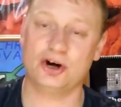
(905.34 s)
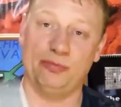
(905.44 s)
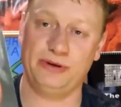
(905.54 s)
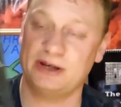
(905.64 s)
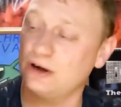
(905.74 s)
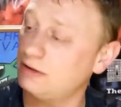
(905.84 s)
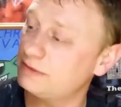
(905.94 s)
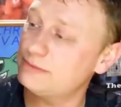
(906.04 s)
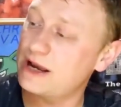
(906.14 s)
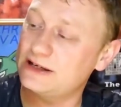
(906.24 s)
copy
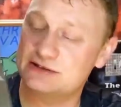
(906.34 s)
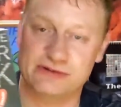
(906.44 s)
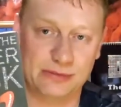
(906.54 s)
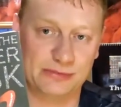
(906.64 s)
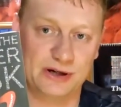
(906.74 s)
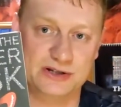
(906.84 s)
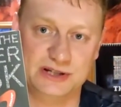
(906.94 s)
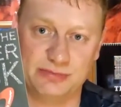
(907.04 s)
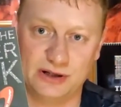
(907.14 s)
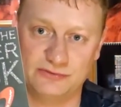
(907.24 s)
of Man in the Rubber
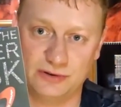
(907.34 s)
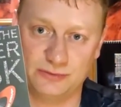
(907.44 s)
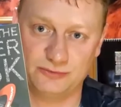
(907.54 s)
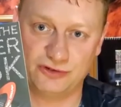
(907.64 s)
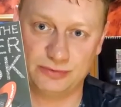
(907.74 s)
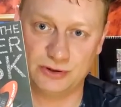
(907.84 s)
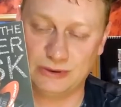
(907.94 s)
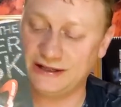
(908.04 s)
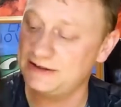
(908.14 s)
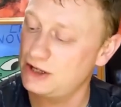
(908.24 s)
Mask by Robert
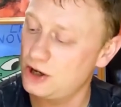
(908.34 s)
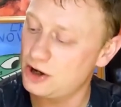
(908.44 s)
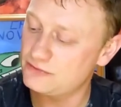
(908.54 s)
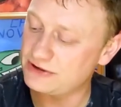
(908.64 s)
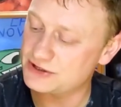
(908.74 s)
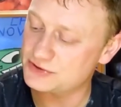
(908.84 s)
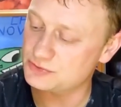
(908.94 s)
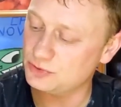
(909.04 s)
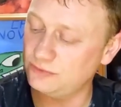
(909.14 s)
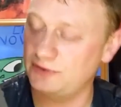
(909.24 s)
Llewellyn, Red
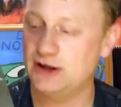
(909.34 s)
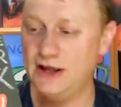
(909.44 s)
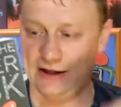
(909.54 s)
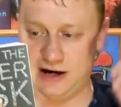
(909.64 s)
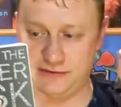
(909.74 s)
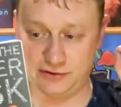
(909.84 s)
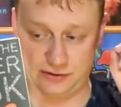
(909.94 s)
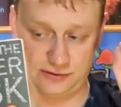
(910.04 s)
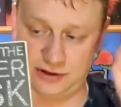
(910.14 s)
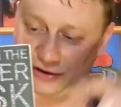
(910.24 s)
Dwarf. I've
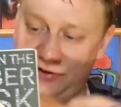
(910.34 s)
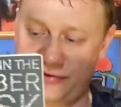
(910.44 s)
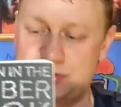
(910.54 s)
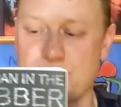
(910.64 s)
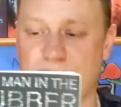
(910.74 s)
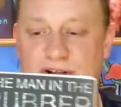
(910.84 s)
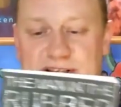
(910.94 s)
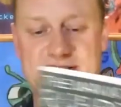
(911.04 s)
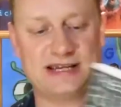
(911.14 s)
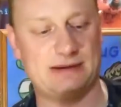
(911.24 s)
got the original book of
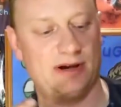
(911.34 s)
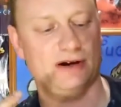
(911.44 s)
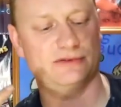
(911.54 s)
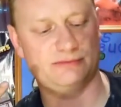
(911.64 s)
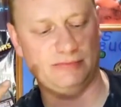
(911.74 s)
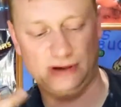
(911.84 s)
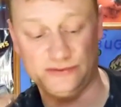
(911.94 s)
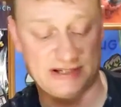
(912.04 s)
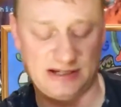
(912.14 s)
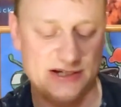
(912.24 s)
this that came out
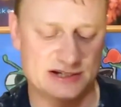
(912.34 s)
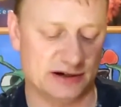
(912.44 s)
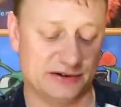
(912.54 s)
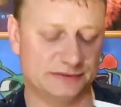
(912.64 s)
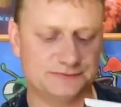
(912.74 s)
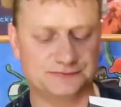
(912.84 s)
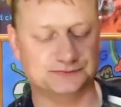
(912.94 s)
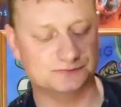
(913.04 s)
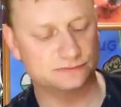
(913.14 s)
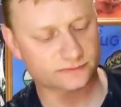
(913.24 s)
over 10 years ago, I think.
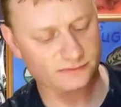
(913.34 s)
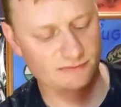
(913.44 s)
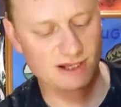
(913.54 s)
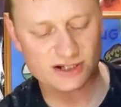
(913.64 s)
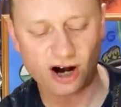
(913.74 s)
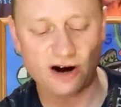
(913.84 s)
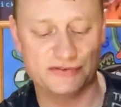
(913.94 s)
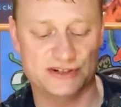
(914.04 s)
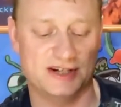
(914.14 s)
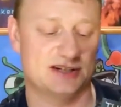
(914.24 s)
It's
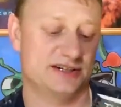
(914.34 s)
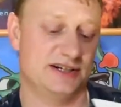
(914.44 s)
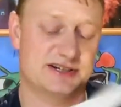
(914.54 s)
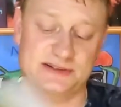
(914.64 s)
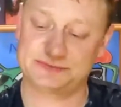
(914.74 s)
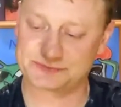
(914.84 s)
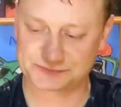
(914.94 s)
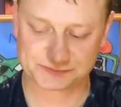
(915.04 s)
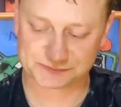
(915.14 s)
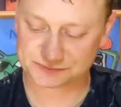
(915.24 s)
half the size of this.
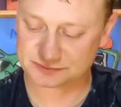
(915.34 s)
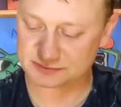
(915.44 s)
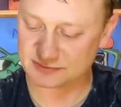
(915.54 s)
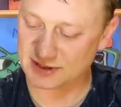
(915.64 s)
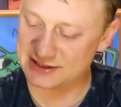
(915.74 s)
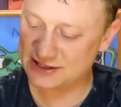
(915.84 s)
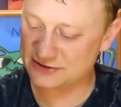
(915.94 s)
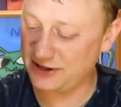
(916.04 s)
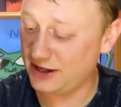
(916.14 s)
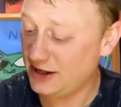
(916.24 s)
It
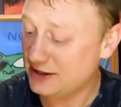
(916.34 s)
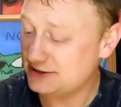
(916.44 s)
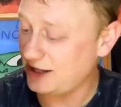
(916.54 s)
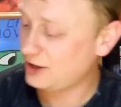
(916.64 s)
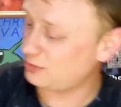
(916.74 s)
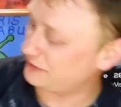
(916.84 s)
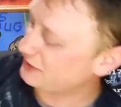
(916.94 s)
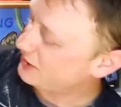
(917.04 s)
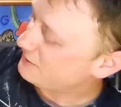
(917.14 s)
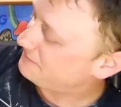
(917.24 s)
says on there, now with
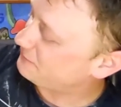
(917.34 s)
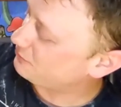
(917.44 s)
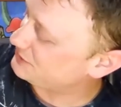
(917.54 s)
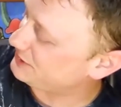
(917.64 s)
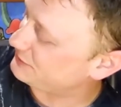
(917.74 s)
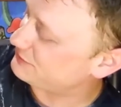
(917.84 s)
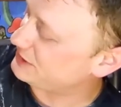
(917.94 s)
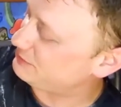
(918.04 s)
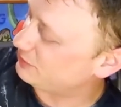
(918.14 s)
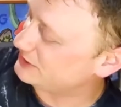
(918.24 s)

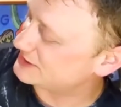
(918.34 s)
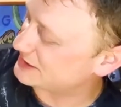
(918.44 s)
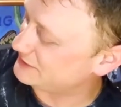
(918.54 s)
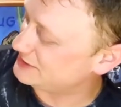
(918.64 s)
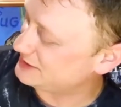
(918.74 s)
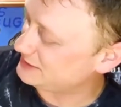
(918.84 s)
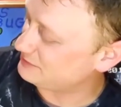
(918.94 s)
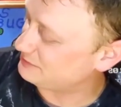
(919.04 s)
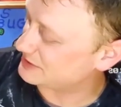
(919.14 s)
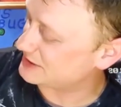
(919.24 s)

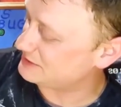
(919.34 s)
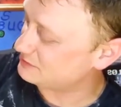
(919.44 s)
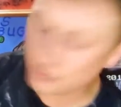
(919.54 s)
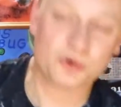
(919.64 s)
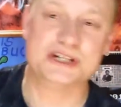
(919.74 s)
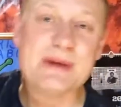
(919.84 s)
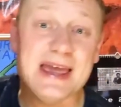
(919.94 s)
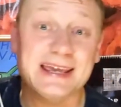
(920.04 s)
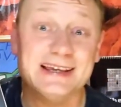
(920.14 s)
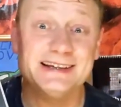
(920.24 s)
43.17% more
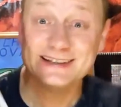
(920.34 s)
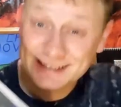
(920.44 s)
smeg.